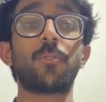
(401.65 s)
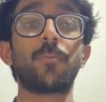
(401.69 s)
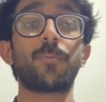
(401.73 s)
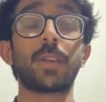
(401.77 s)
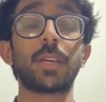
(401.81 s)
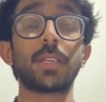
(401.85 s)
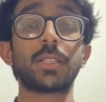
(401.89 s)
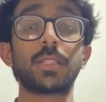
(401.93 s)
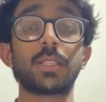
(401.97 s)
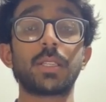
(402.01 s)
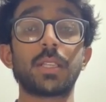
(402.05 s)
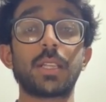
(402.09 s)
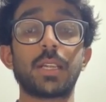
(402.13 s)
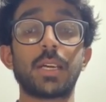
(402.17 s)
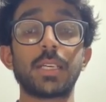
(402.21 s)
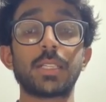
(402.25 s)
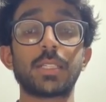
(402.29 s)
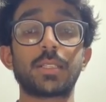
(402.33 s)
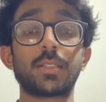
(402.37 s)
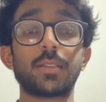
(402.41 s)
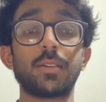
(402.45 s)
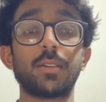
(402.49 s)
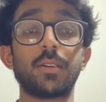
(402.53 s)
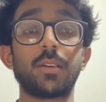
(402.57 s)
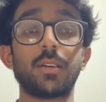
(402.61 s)
prices in
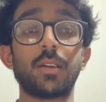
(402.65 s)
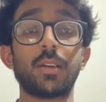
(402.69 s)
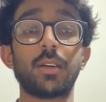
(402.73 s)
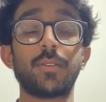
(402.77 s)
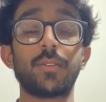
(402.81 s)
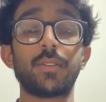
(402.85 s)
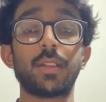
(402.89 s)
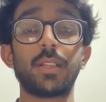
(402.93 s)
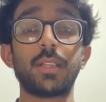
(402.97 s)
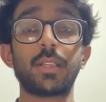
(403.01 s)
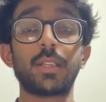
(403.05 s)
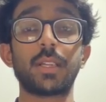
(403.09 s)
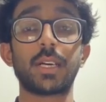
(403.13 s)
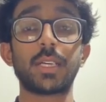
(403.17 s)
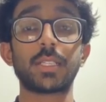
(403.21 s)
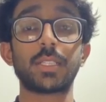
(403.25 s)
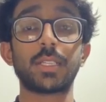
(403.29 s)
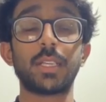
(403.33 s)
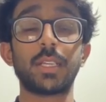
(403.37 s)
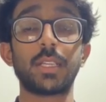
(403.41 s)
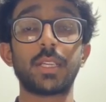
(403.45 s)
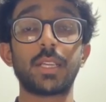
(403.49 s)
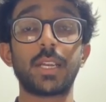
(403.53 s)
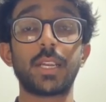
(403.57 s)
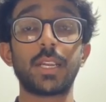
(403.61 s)

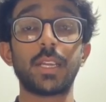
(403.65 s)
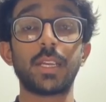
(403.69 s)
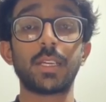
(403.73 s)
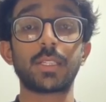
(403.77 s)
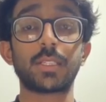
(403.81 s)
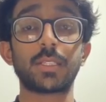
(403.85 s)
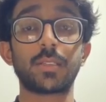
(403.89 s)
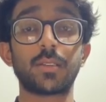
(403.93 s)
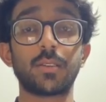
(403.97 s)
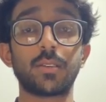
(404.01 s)
the later years.